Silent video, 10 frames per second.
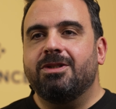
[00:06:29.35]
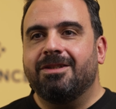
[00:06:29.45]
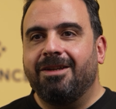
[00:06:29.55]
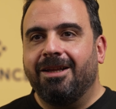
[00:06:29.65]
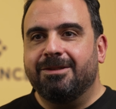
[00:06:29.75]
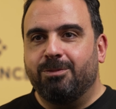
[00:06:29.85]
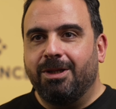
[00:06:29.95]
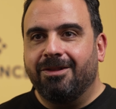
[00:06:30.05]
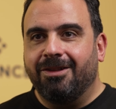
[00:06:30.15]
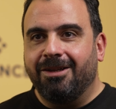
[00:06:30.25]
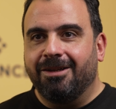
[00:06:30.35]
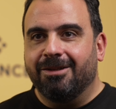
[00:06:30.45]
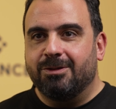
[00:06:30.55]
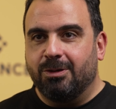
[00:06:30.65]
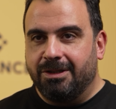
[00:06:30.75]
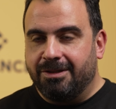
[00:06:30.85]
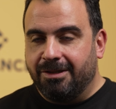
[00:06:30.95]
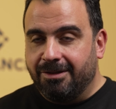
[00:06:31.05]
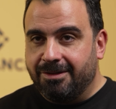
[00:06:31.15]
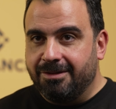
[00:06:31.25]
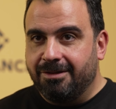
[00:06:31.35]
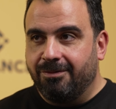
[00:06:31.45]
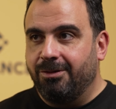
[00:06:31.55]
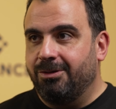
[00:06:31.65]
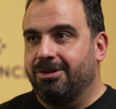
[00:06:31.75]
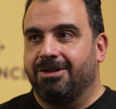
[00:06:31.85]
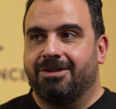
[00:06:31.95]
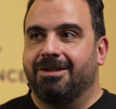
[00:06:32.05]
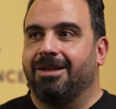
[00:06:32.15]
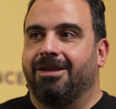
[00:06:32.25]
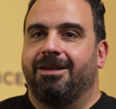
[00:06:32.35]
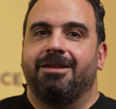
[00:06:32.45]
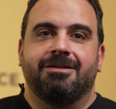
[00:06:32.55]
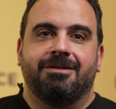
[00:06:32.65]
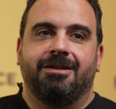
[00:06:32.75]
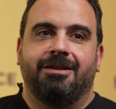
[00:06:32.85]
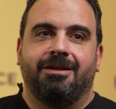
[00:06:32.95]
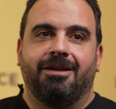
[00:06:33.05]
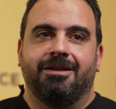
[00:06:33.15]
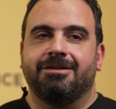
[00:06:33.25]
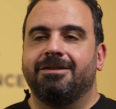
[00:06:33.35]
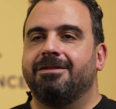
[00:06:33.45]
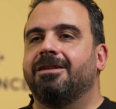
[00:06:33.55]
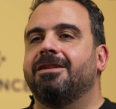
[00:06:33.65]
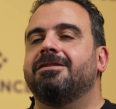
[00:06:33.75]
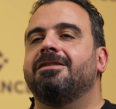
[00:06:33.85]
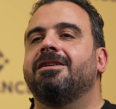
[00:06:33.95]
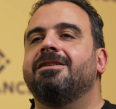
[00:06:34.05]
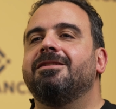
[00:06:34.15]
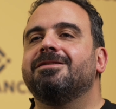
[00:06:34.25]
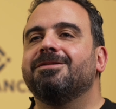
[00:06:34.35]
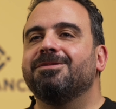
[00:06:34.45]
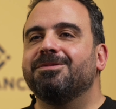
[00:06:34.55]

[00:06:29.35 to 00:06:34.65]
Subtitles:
what's the next big thing. So this is the future. This is like internet in 1980s.